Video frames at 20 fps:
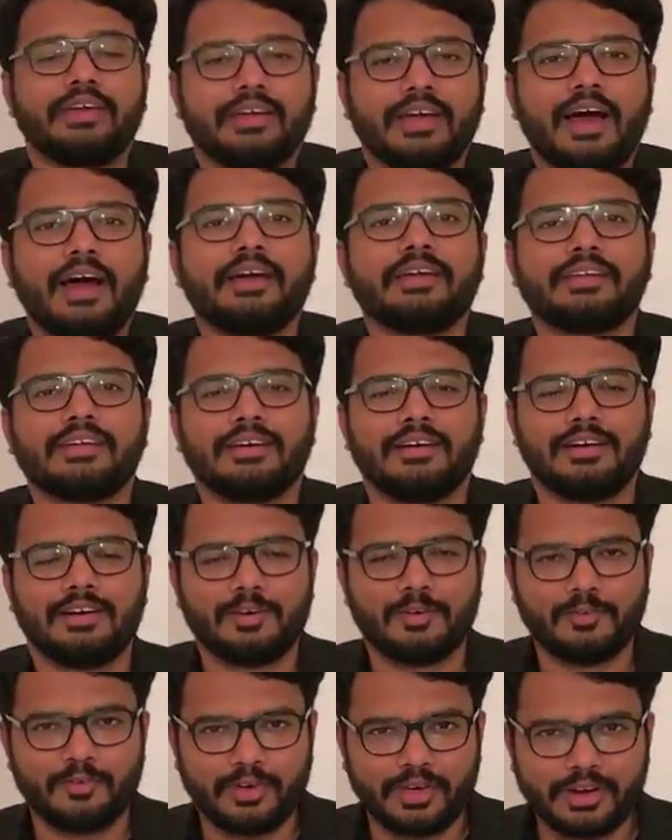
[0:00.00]
Hi,
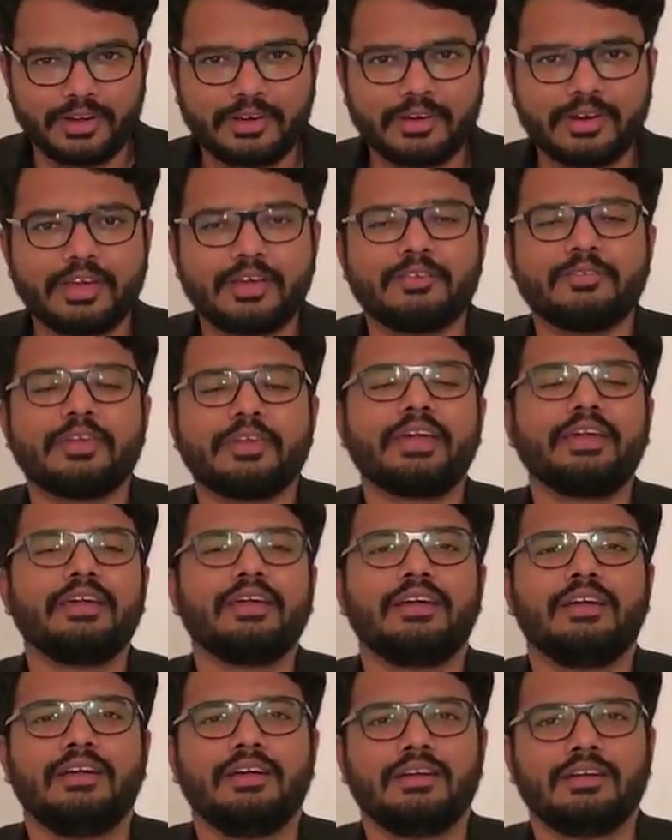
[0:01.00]
very good evening.
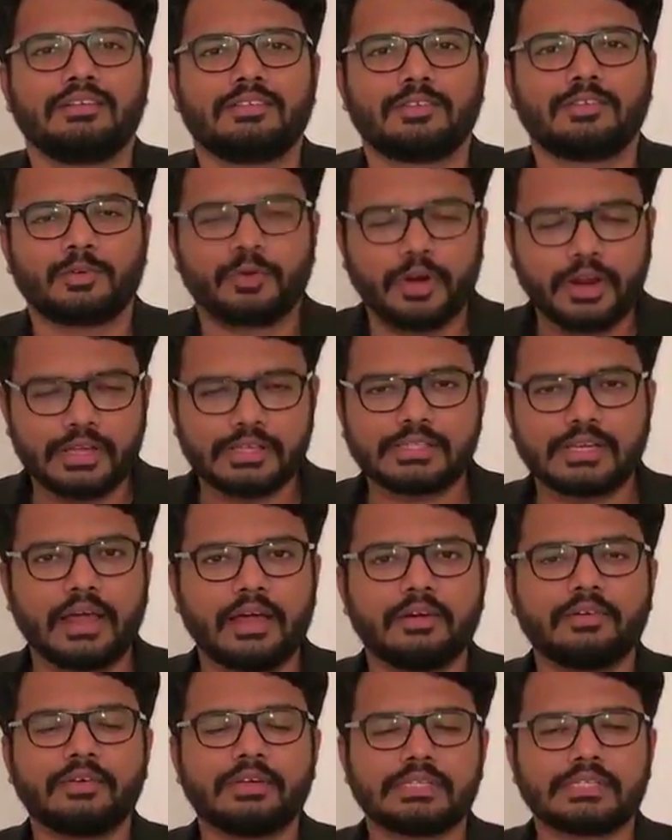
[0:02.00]
So today's
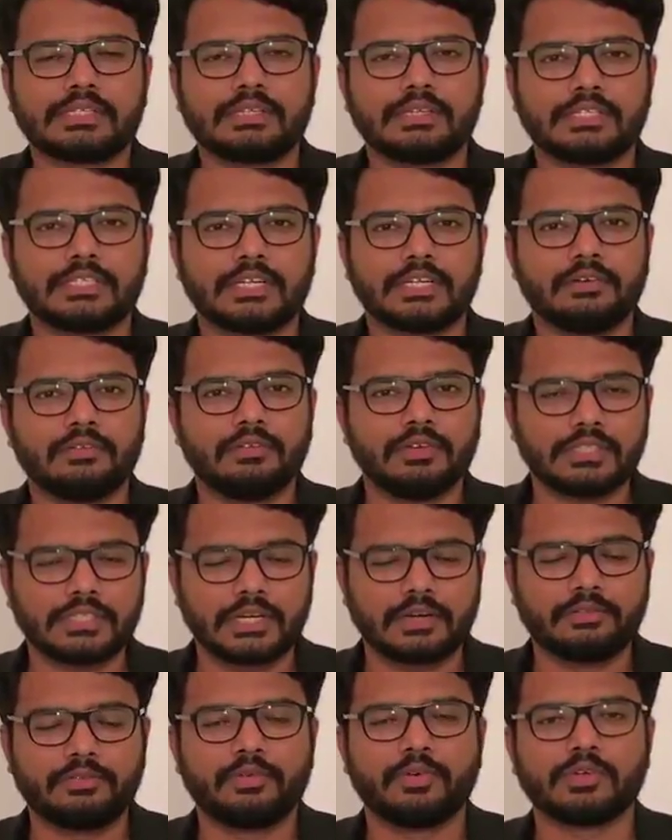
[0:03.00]
live discussion, we
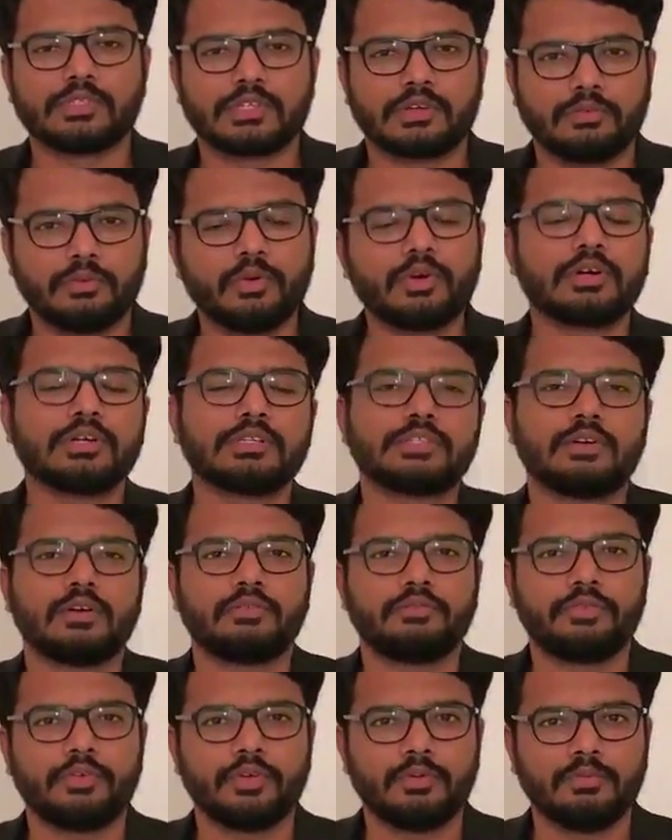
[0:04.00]
shall focus on
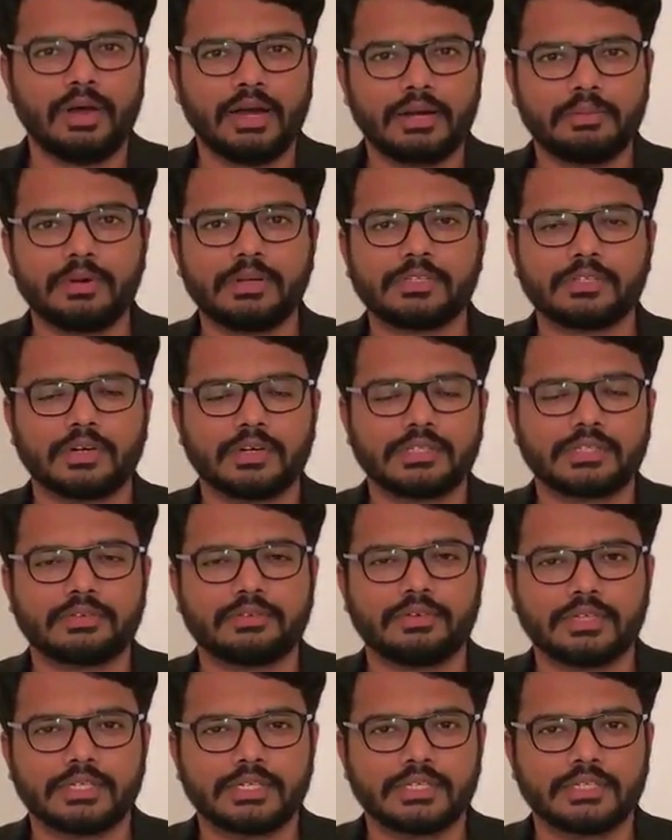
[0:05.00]
few multiple choice
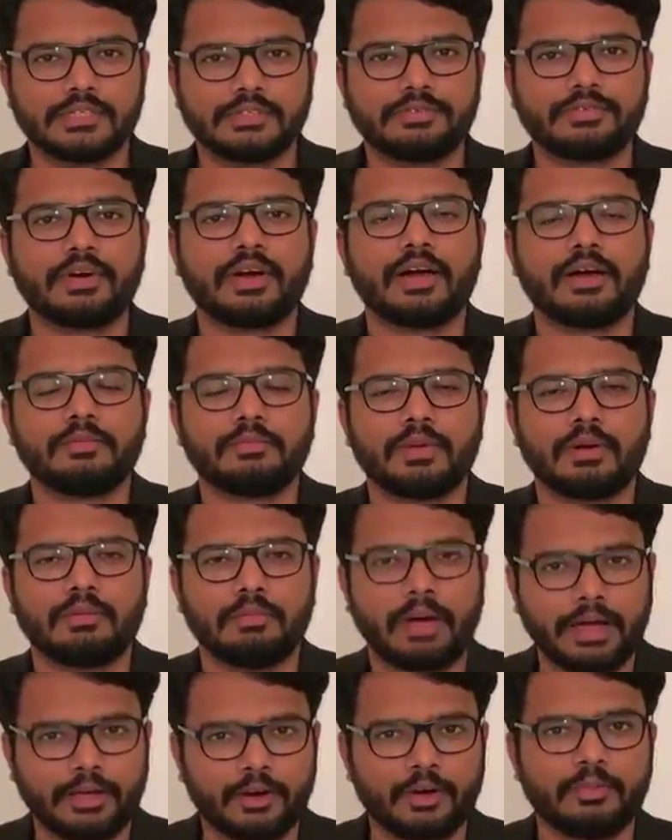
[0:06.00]
questions from
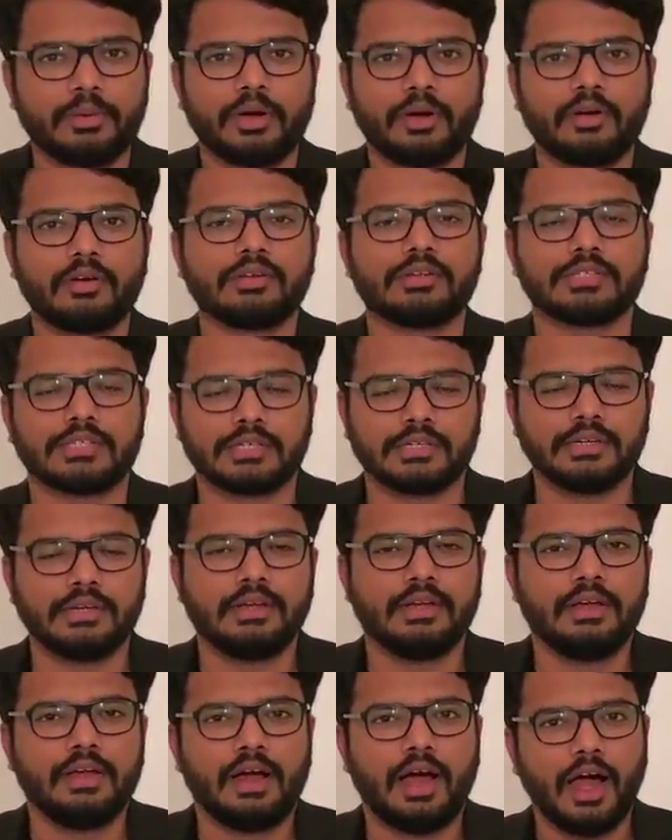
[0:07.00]
microbiology.
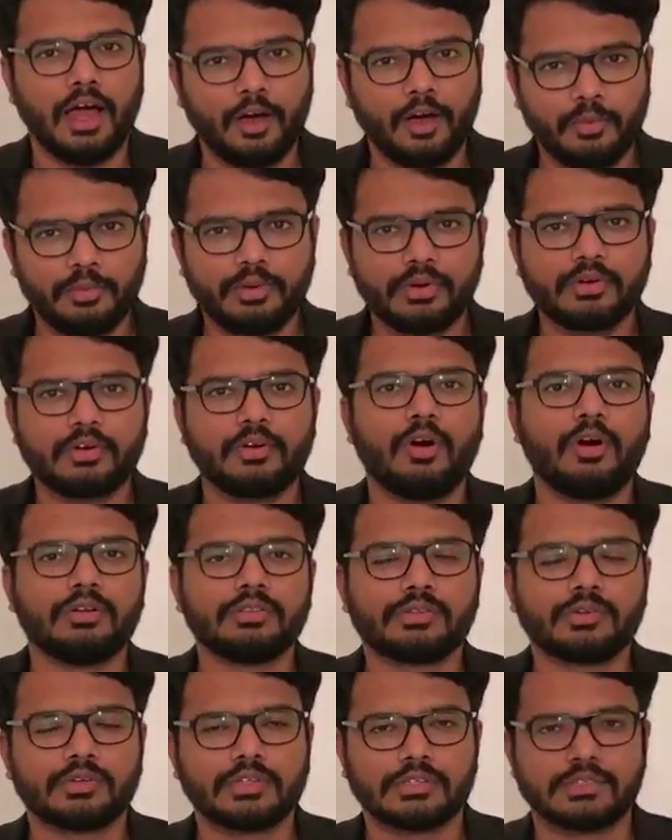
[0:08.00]
I hope you have gone
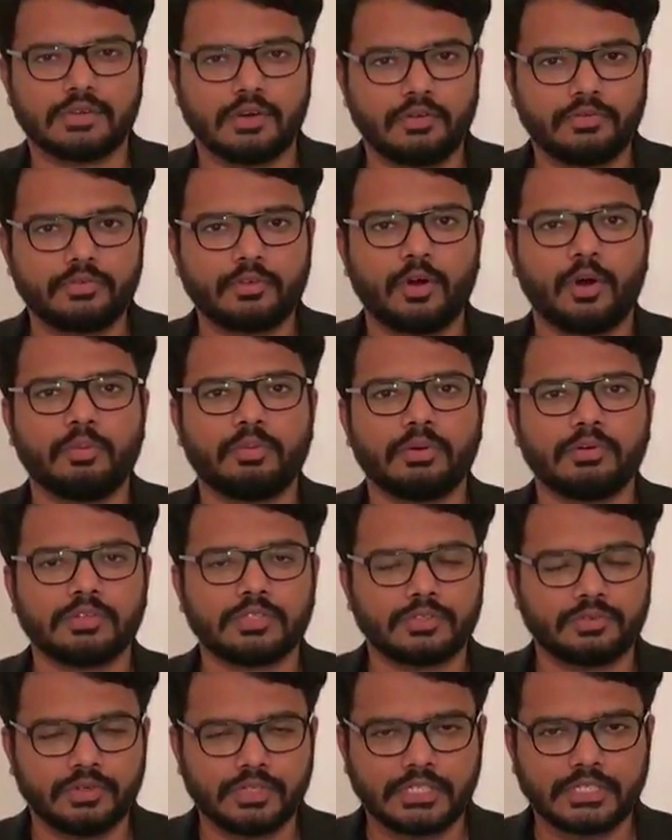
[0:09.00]
through the soft copy which
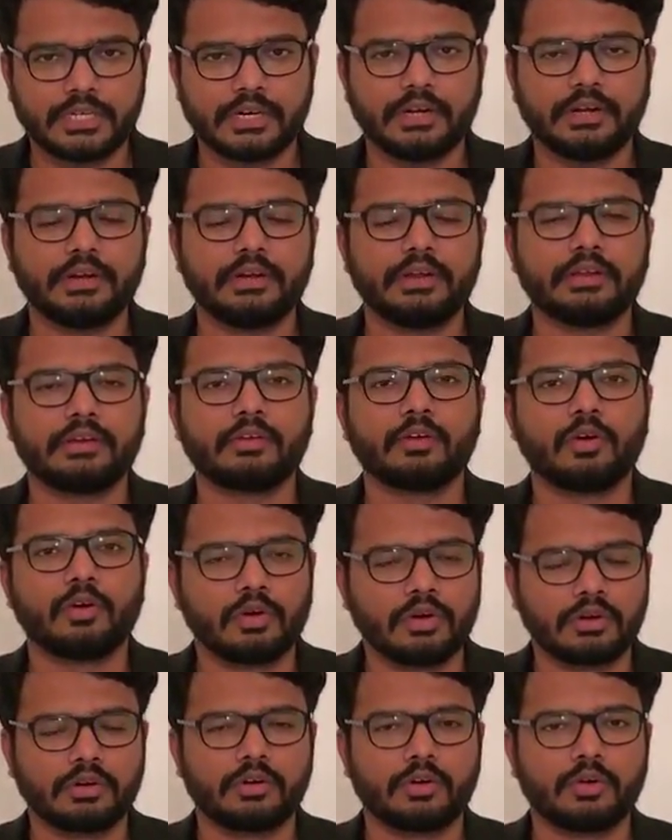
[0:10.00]
we shared in
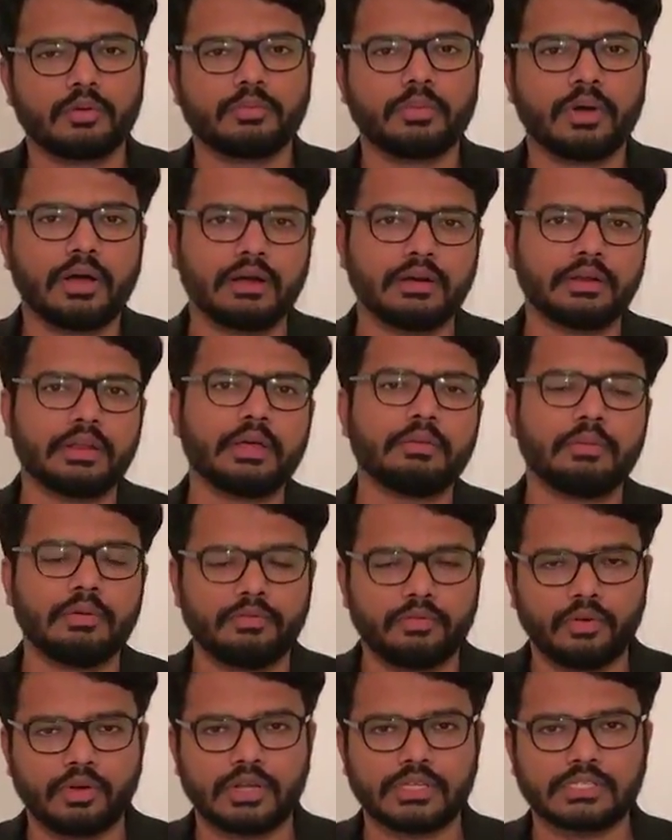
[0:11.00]
Google group day
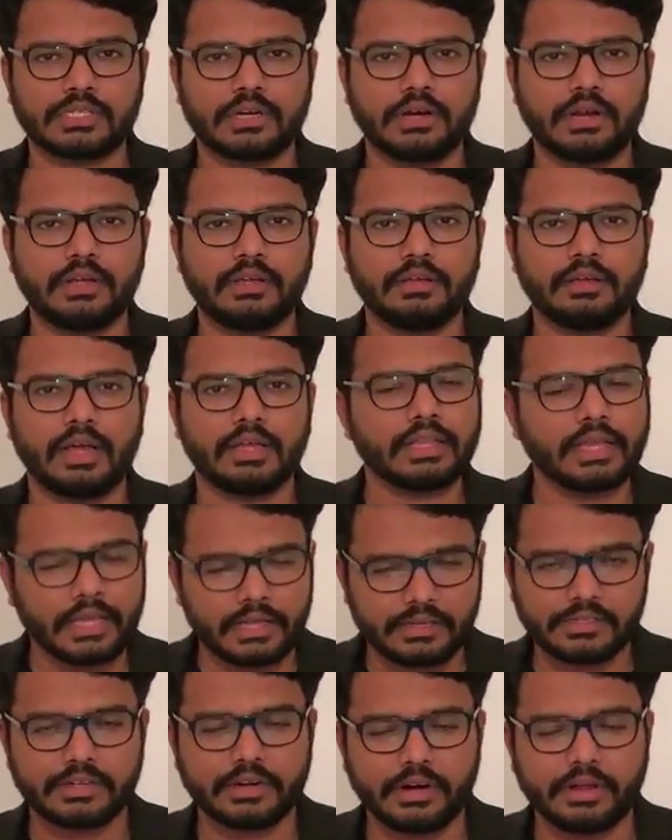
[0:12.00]
before yesterday. I think
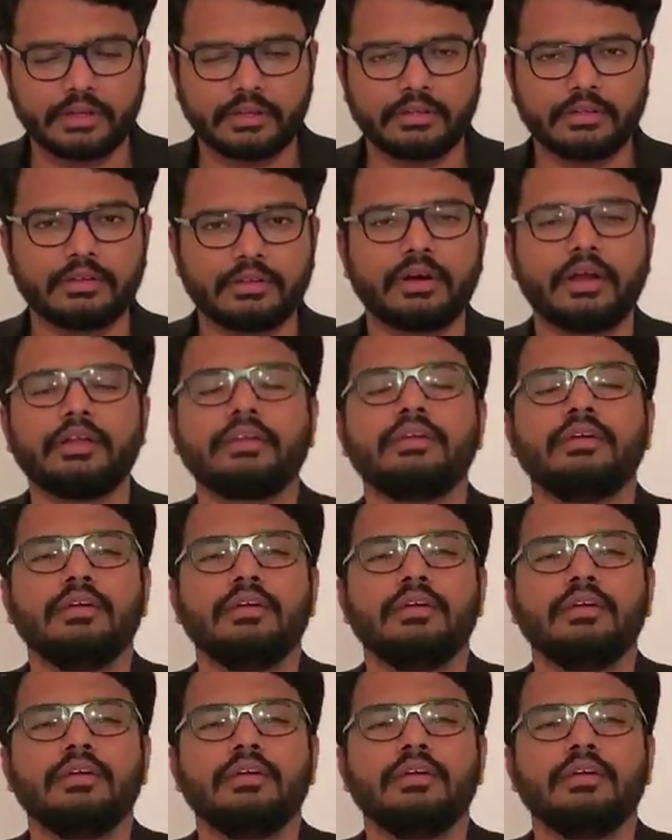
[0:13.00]
yesterday, right?